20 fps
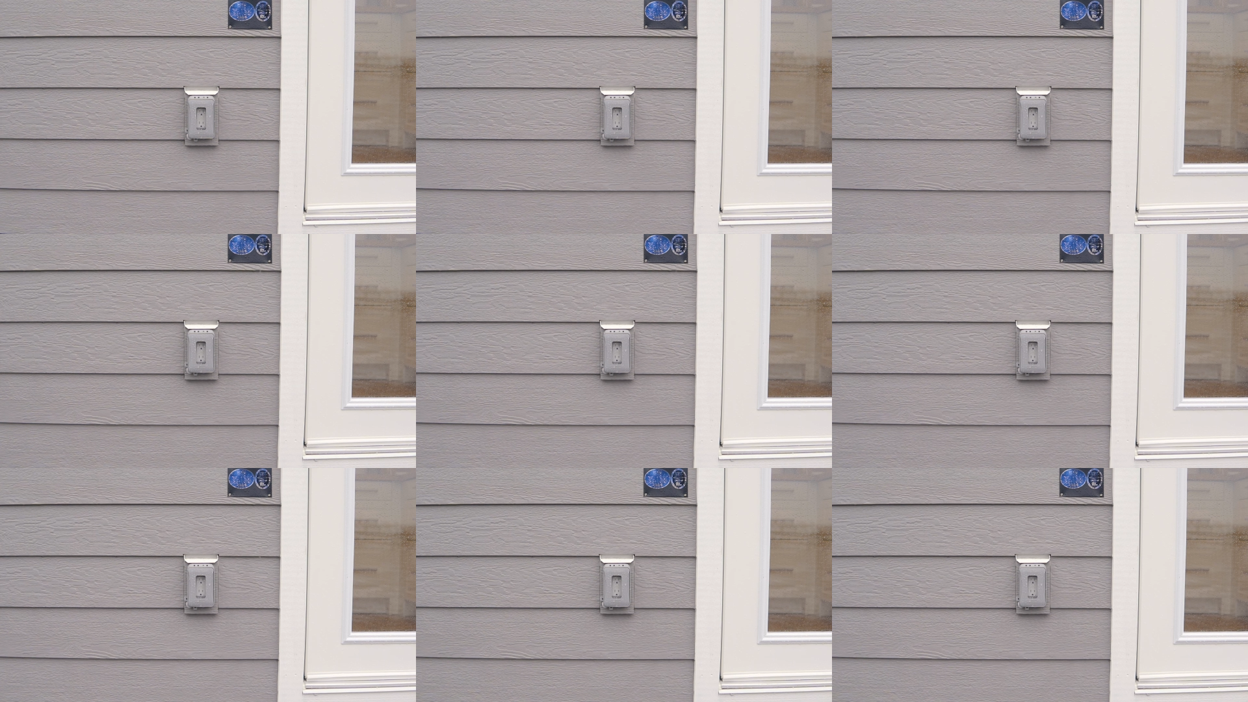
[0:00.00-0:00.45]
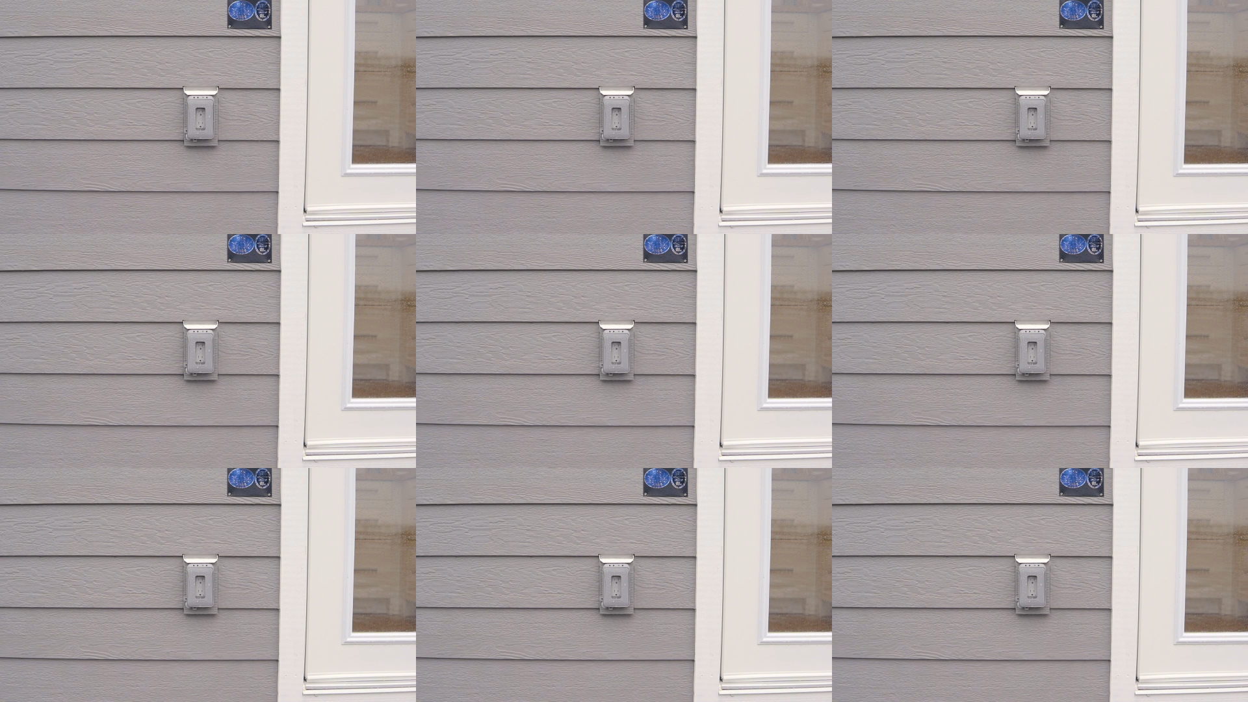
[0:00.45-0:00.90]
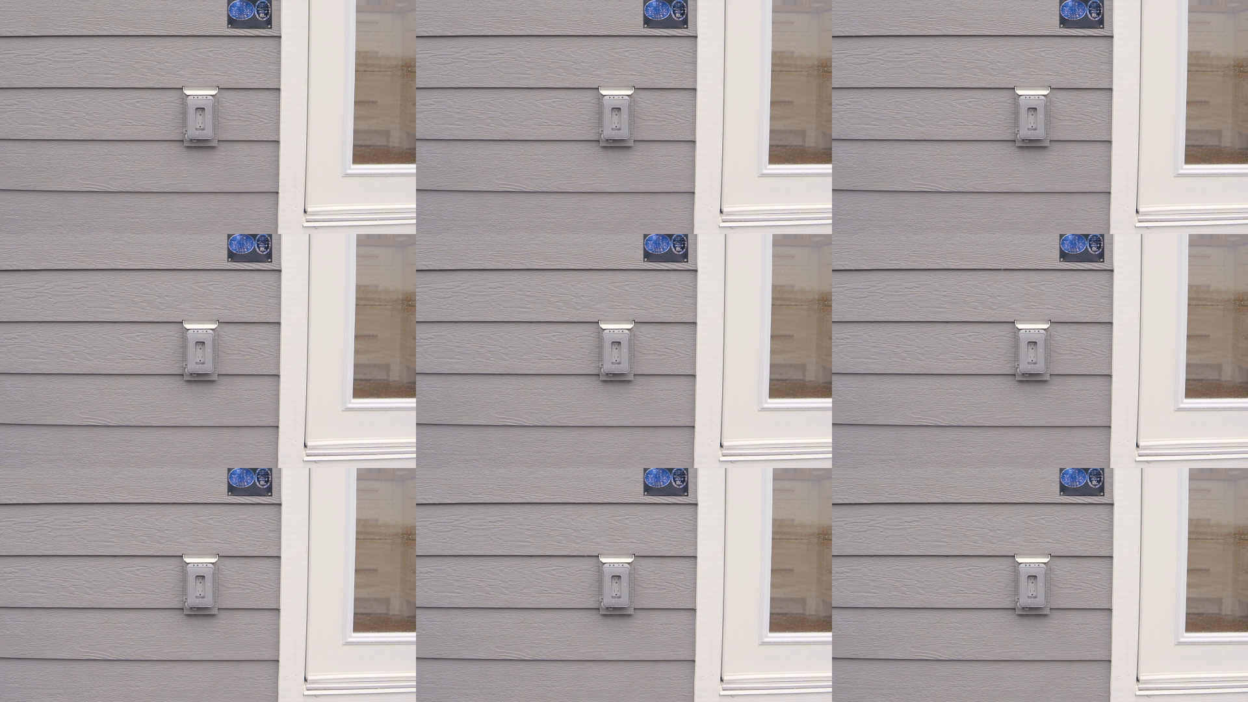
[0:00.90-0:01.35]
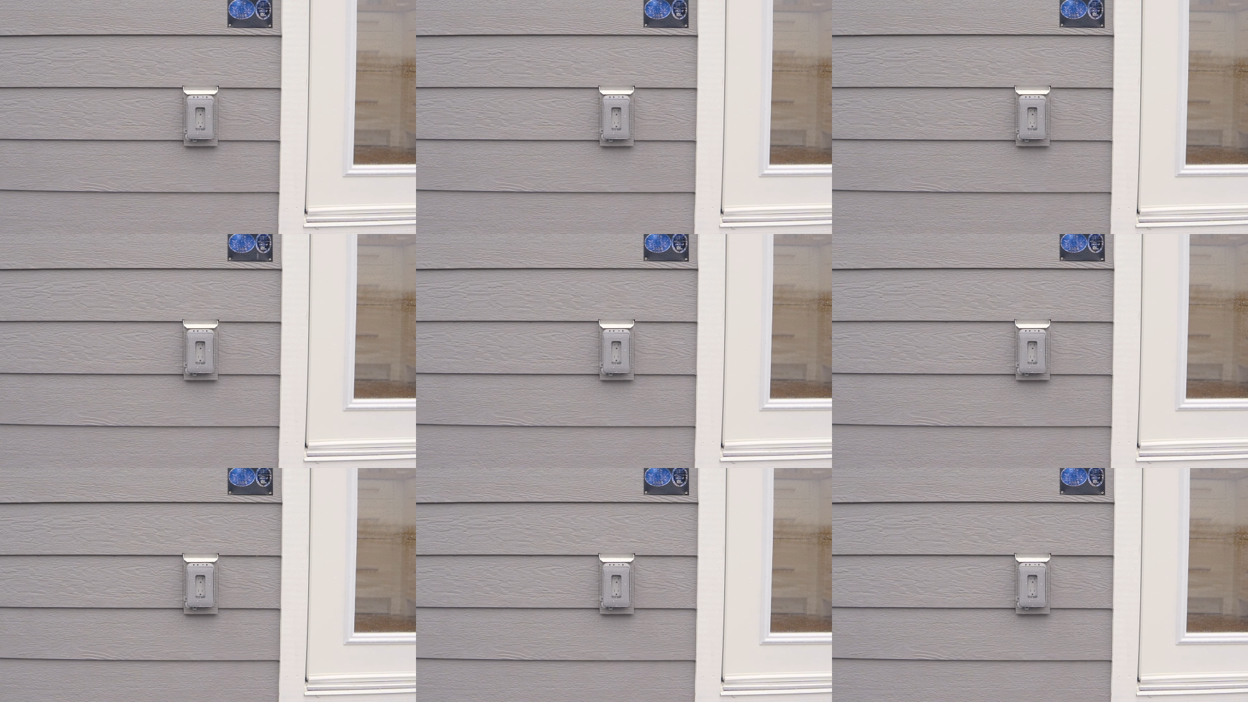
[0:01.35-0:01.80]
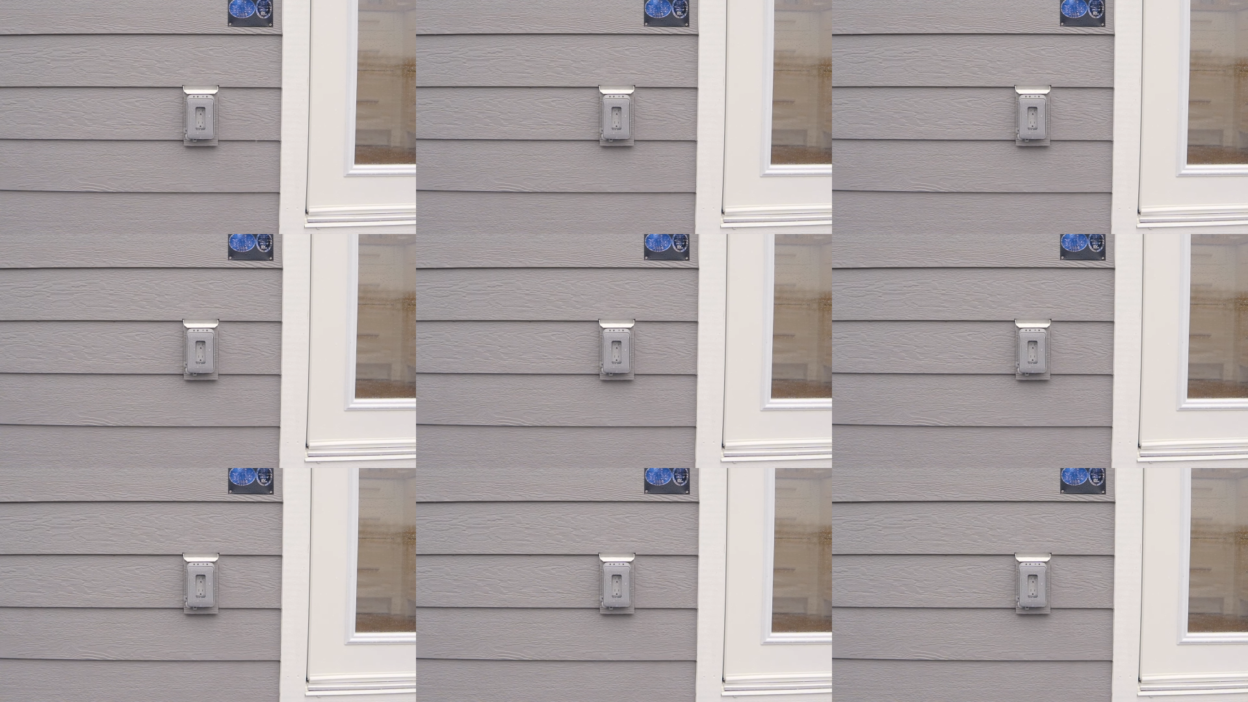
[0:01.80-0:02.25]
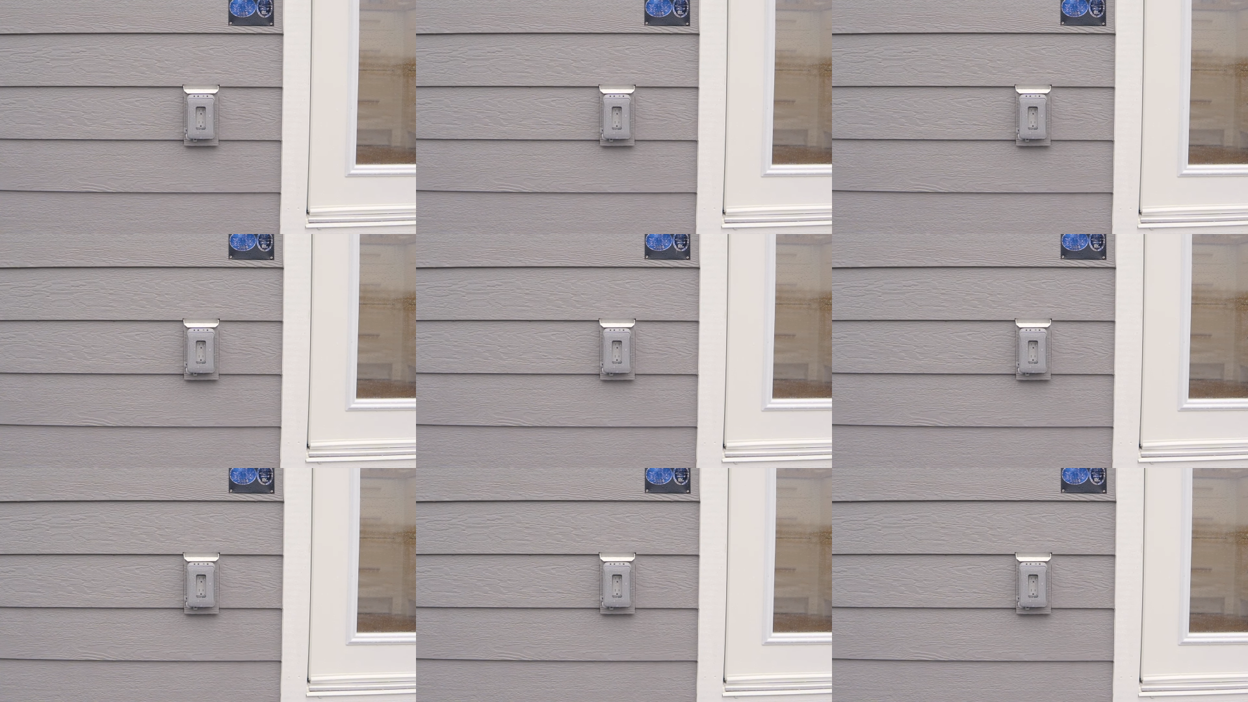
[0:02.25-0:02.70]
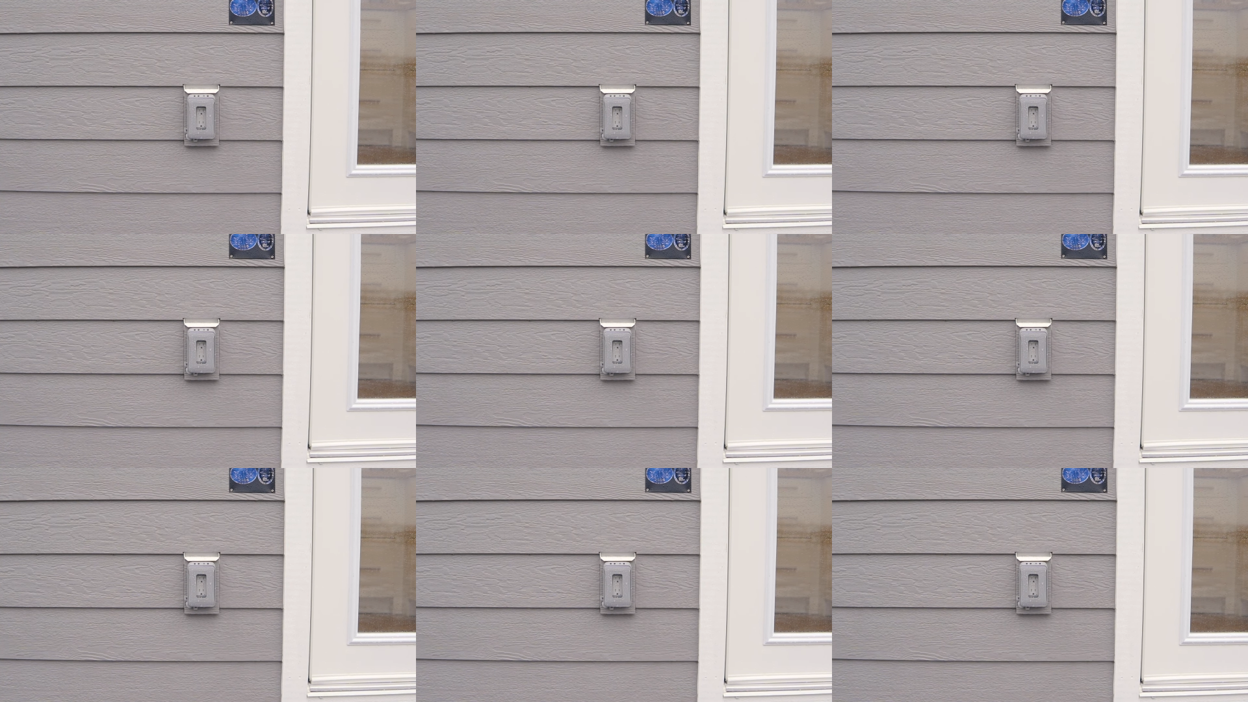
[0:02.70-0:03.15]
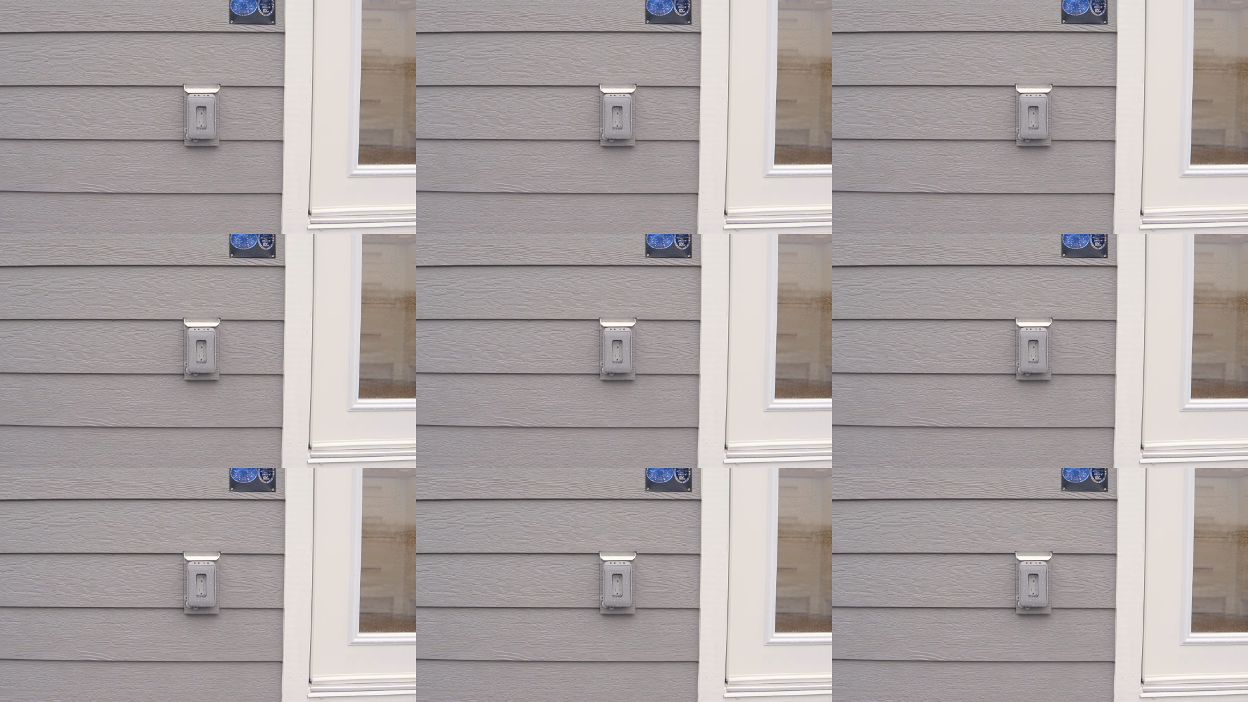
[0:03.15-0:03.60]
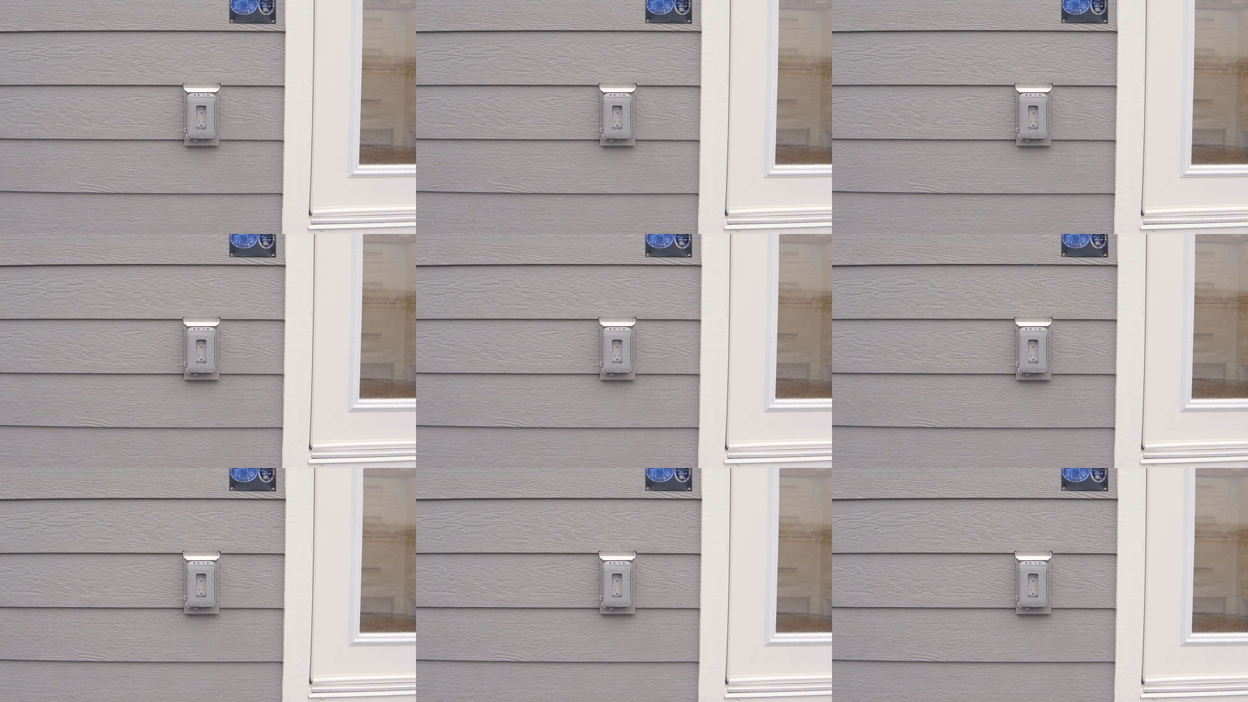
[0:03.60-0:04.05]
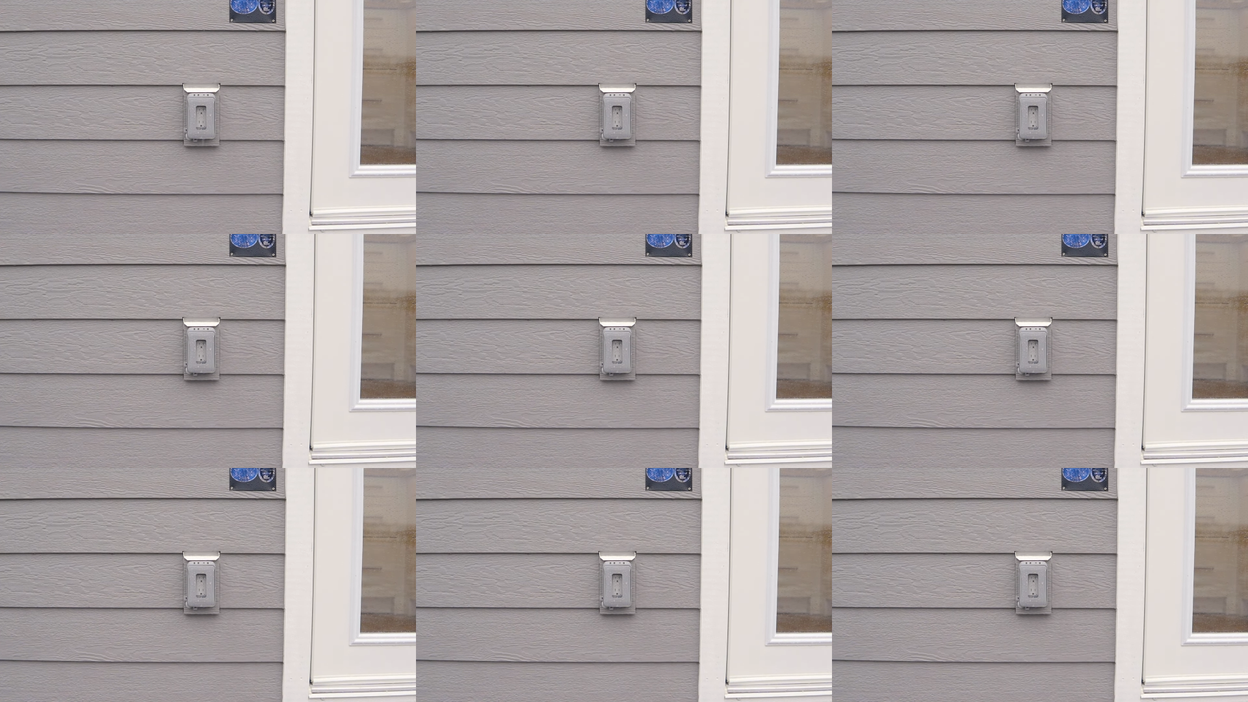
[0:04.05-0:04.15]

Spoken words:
No face is visible, so there are no lips to read.